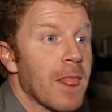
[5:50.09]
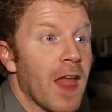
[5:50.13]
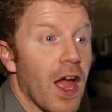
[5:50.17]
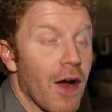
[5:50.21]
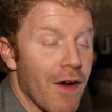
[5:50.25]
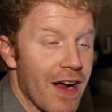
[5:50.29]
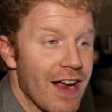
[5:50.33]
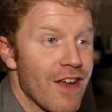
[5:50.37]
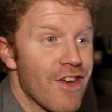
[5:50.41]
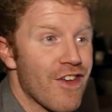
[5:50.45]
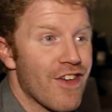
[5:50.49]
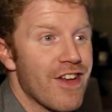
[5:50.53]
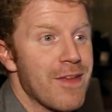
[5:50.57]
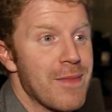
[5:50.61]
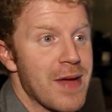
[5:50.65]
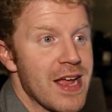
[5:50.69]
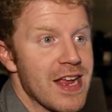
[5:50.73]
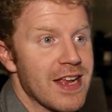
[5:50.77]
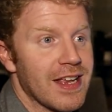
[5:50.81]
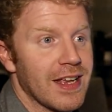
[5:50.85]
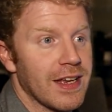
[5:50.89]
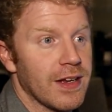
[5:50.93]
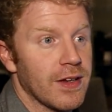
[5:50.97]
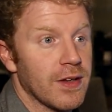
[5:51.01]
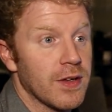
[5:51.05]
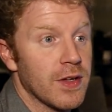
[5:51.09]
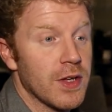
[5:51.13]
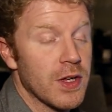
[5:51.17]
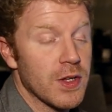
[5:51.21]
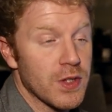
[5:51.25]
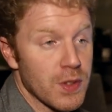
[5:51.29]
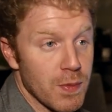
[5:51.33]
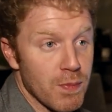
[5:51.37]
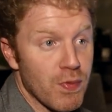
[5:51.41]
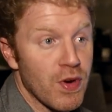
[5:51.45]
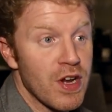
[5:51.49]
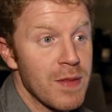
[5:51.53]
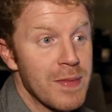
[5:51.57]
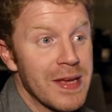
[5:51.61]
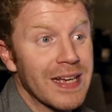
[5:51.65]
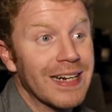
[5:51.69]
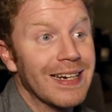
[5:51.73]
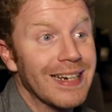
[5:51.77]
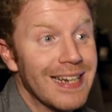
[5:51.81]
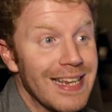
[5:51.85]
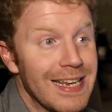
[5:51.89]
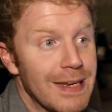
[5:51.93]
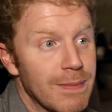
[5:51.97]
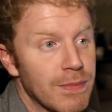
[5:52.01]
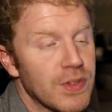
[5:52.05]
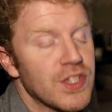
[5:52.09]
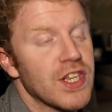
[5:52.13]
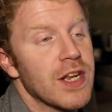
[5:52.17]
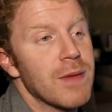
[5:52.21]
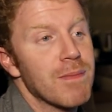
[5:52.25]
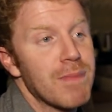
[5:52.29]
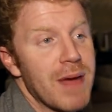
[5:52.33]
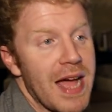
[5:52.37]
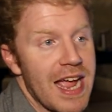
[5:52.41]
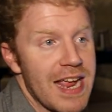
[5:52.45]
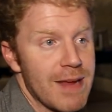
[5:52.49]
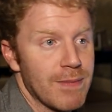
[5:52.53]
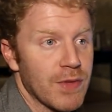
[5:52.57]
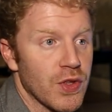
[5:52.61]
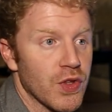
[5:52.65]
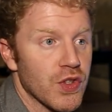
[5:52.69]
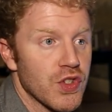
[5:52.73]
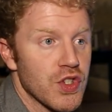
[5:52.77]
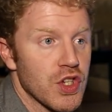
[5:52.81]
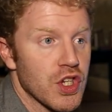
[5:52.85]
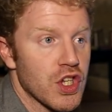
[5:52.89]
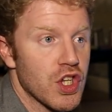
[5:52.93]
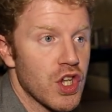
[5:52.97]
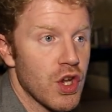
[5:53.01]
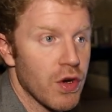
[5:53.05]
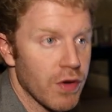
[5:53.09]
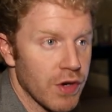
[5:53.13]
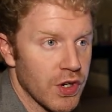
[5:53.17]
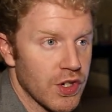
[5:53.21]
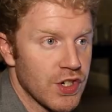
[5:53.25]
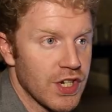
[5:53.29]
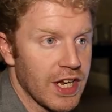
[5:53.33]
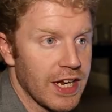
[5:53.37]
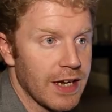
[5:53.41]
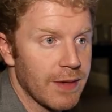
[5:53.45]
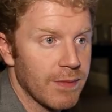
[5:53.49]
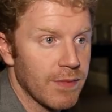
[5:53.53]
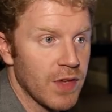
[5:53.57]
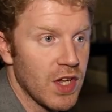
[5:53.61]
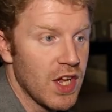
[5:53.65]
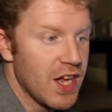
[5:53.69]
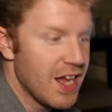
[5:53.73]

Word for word: are actually making some pretty big leaps in payment security.